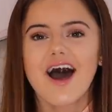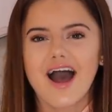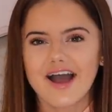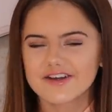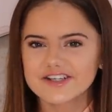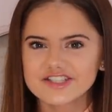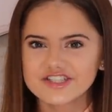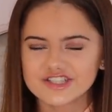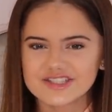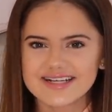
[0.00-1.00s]
I could
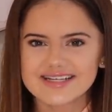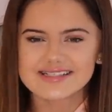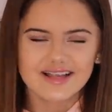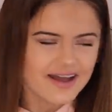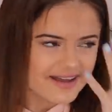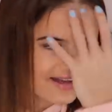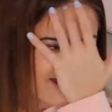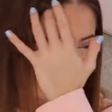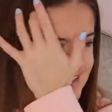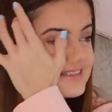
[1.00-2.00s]
do this like
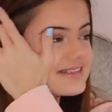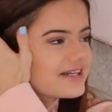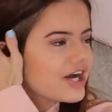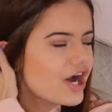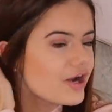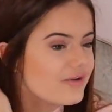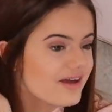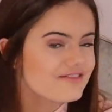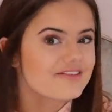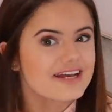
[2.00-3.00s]
ages ago,
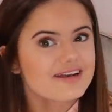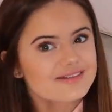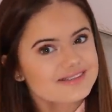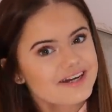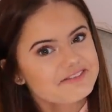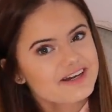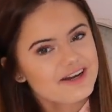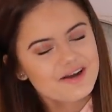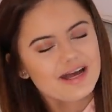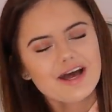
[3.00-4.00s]
like a really long time ago,